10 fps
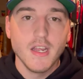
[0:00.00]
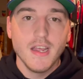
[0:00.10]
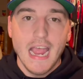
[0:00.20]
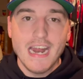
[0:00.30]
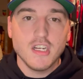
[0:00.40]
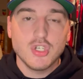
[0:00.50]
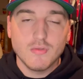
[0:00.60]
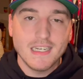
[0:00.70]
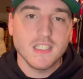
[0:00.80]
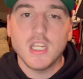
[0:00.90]
and
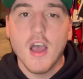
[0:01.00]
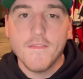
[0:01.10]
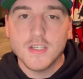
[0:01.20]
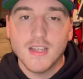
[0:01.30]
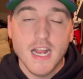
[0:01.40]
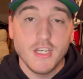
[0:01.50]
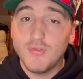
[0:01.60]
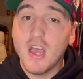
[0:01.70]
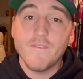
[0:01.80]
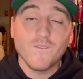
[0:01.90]
address the offensive line. You've
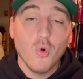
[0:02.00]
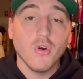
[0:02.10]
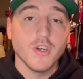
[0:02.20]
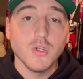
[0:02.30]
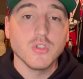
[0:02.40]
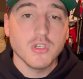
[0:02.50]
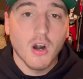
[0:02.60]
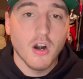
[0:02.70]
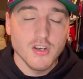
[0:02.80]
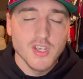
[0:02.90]
got 4 new
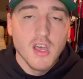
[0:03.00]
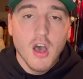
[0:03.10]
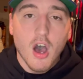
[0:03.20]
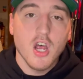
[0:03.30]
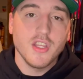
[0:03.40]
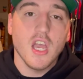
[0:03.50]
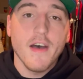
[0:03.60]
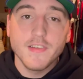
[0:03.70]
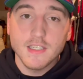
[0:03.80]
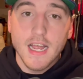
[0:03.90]
starters on the
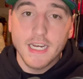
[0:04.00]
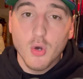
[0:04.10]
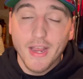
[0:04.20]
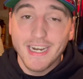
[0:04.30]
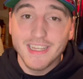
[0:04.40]
offensive line going into the